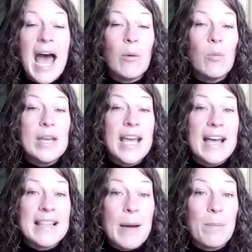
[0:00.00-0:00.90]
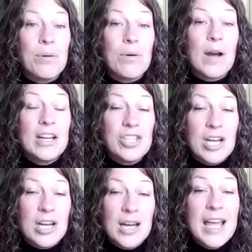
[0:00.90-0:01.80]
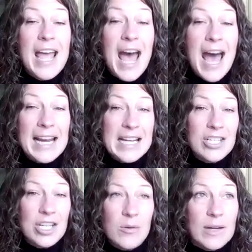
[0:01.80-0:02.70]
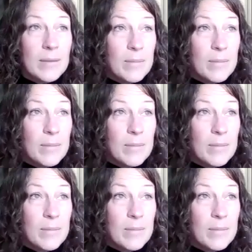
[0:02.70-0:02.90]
and we get that pressure added to it,